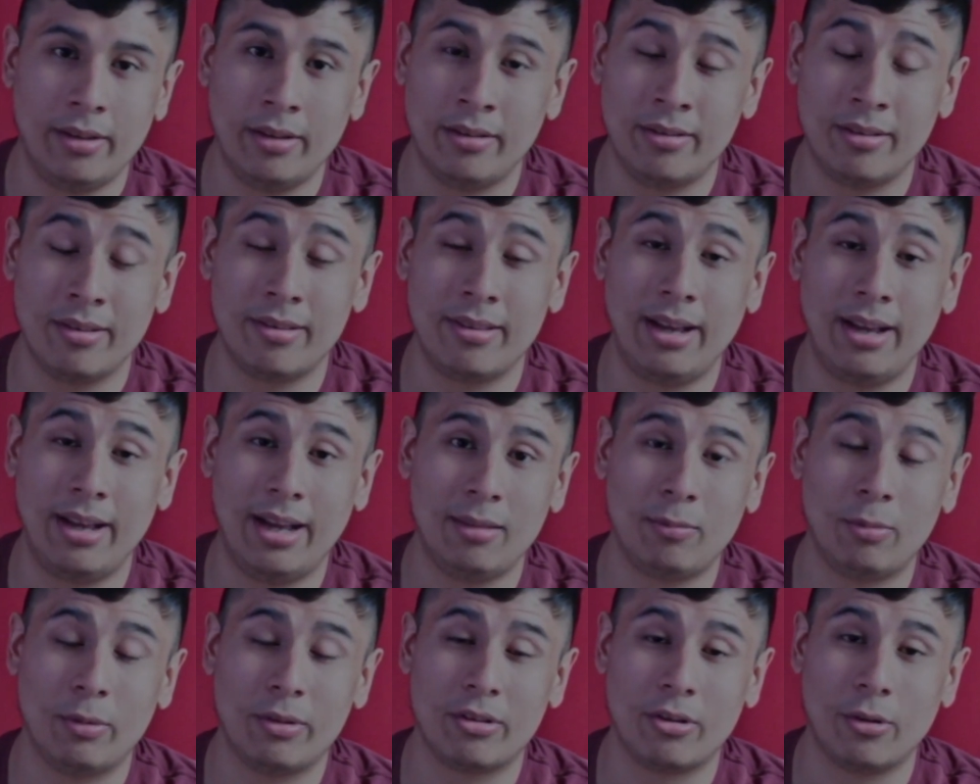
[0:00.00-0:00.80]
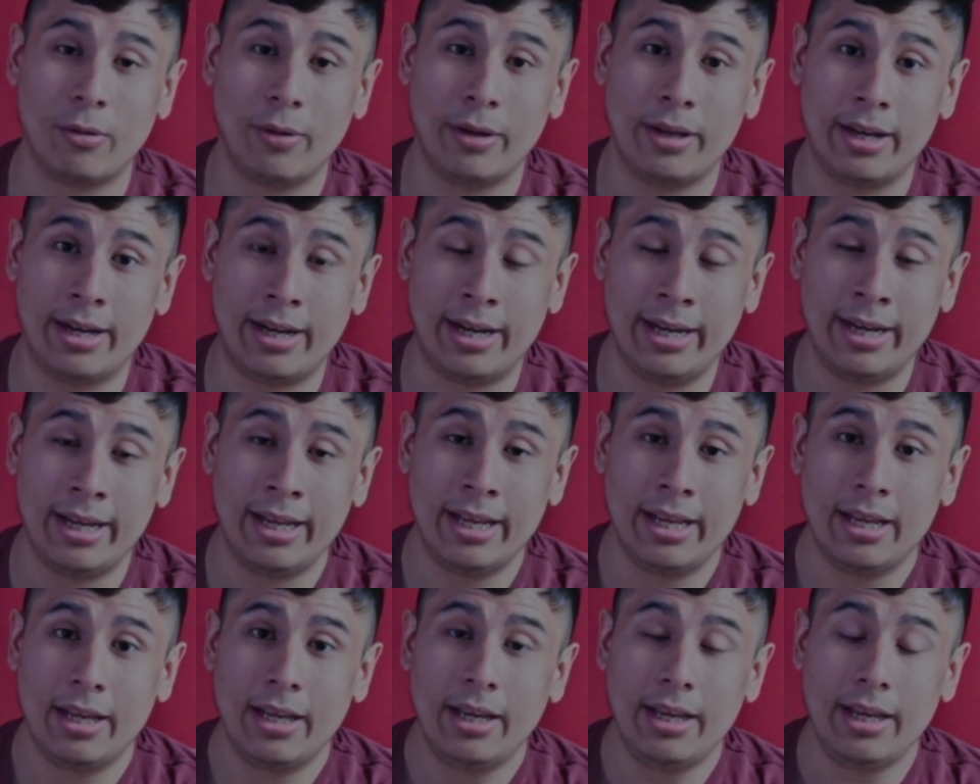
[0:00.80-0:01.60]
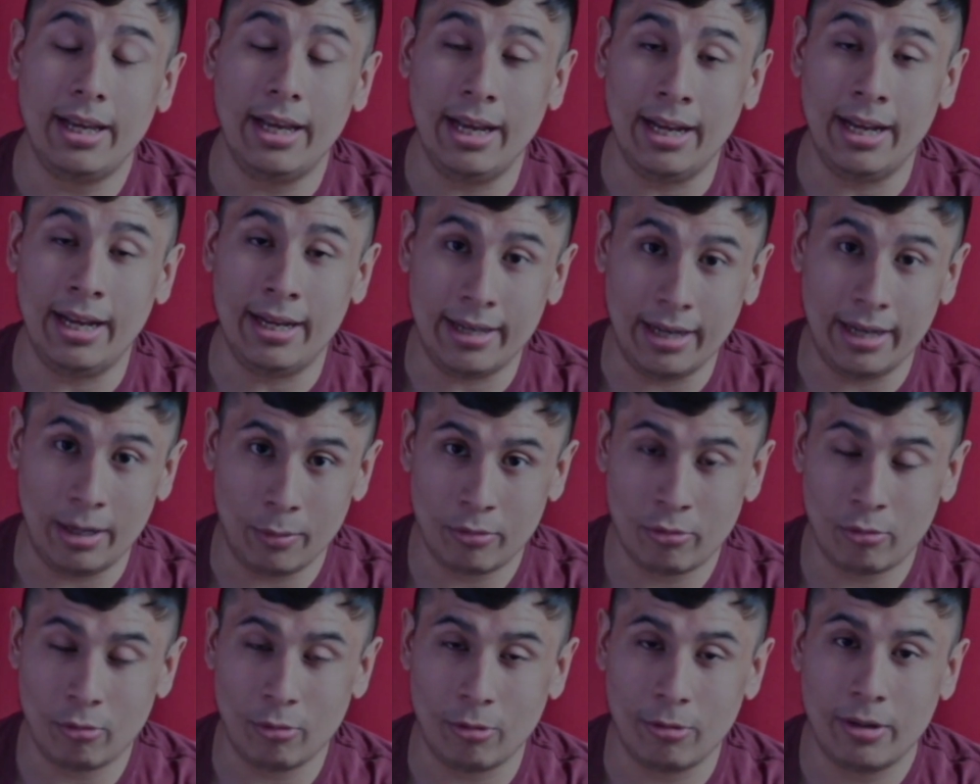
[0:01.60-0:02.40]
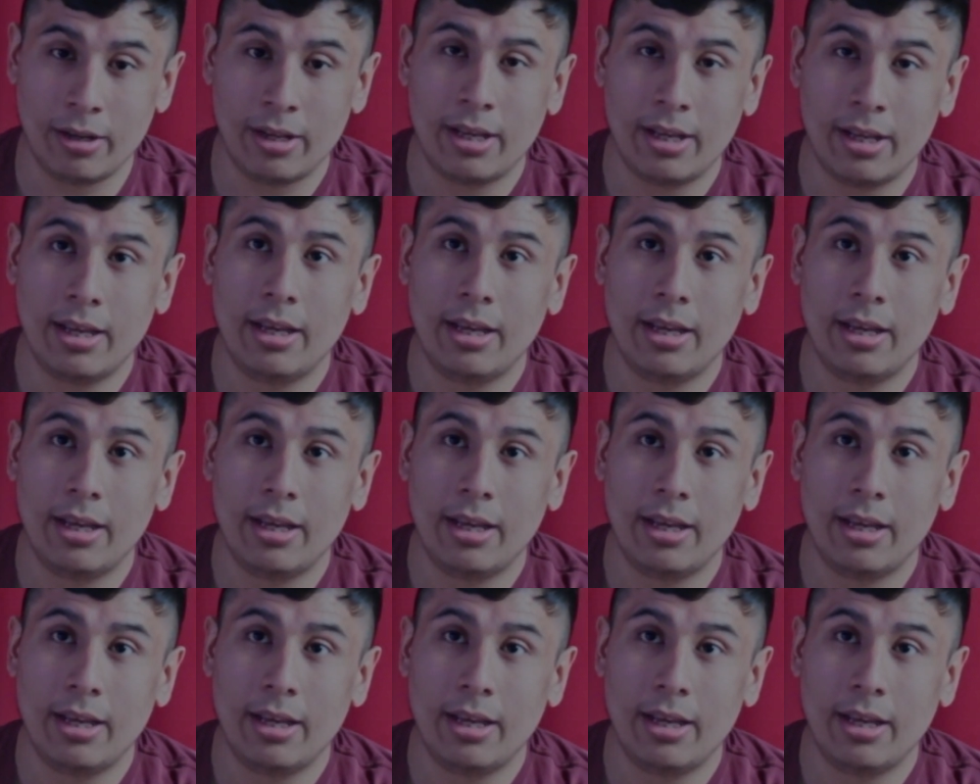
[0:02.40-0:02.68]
This is not what's going on, and now we're screwed.